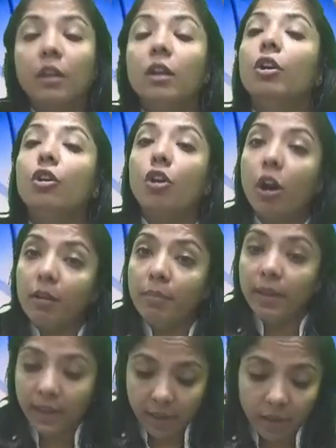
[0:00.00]

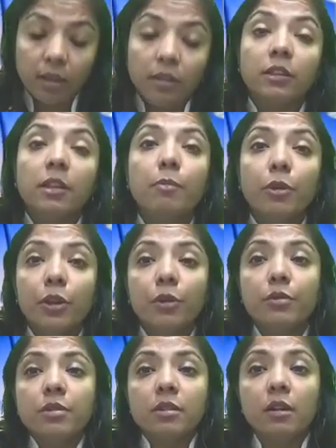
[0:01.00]
Normally, the
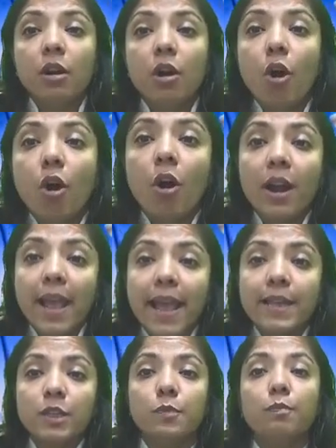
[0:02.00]
producer or
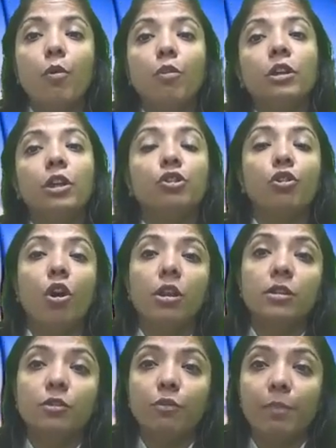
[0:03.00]
exporter should
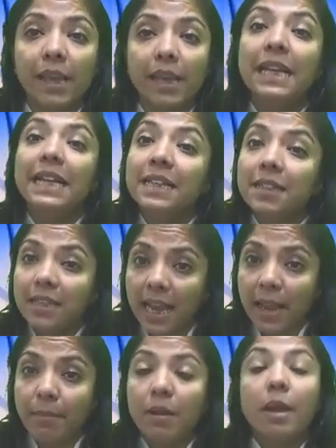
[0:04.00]
also be
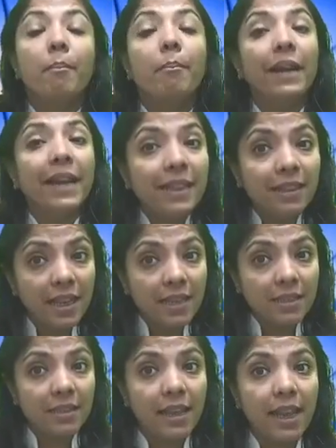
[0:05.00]
same, but in
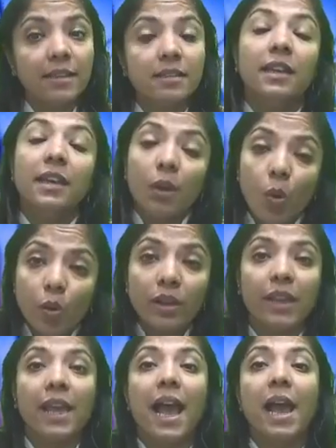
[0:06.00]
this case,
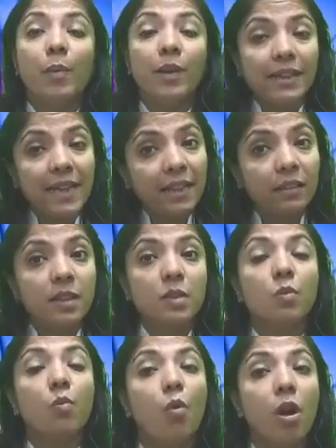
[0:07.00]
okay, I will take this.
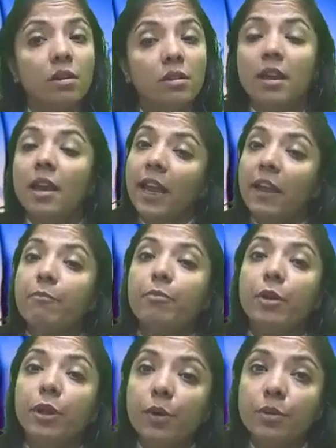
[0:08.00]
What if
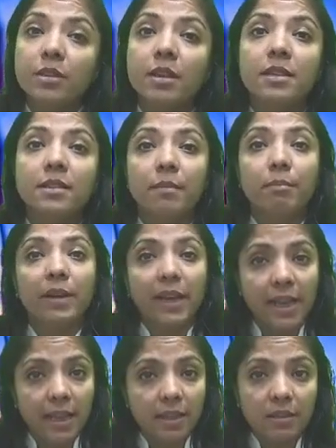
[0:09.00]
producer is somebody
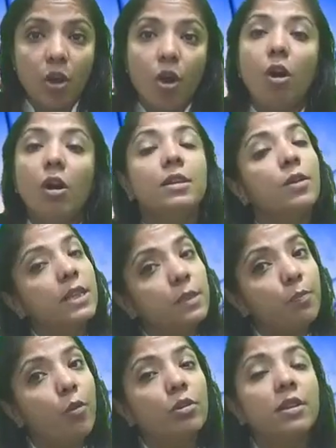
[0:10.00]
else or as
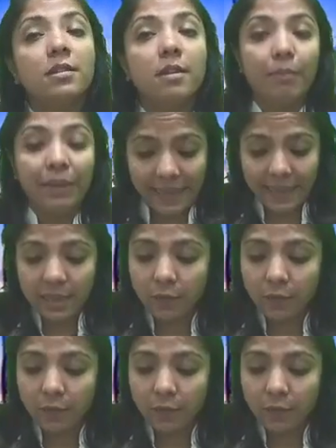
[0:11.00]
exporter is somebody else?